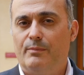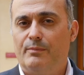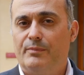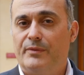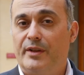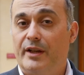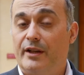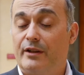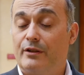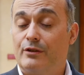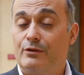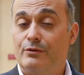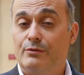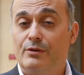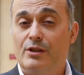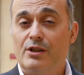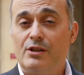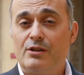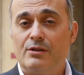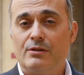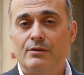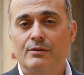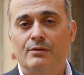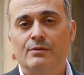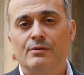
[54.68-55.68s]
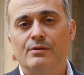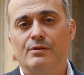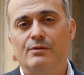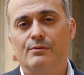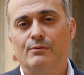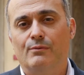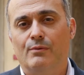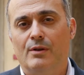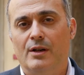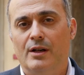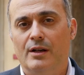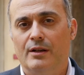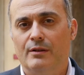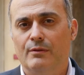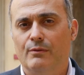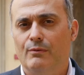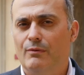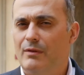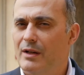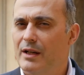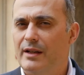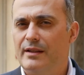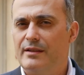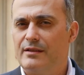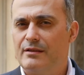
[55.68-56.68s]
There are two issues. One,
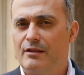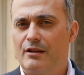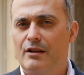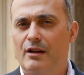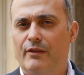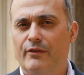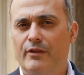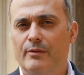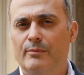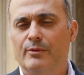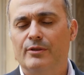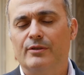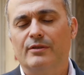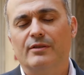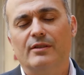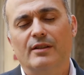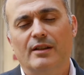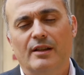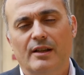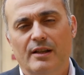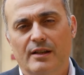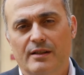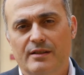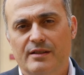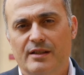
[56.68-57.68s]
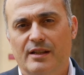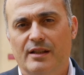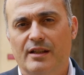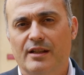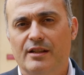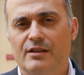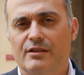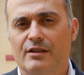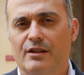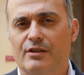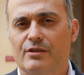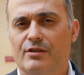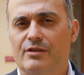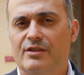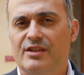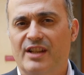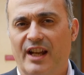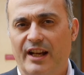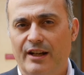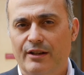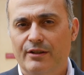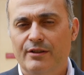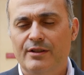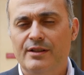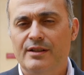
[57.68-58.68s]
why is the government setting such a
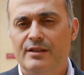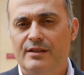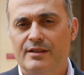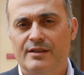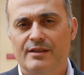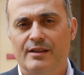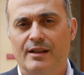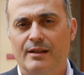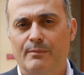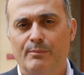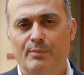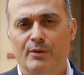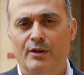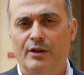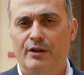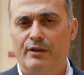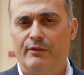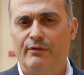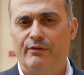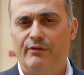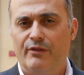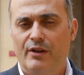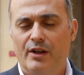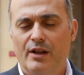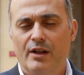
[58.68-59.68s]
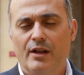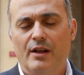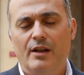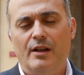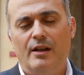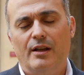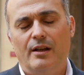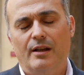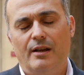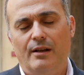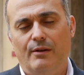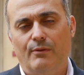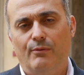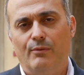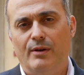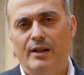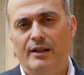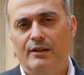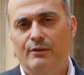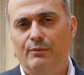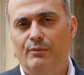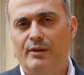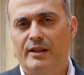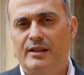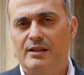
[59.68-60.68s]
standard? Is that part of
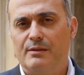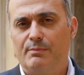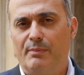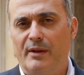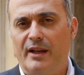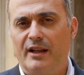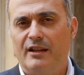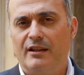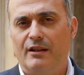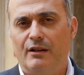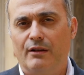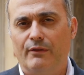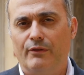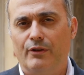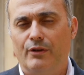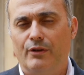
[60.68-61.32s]
what we expect out of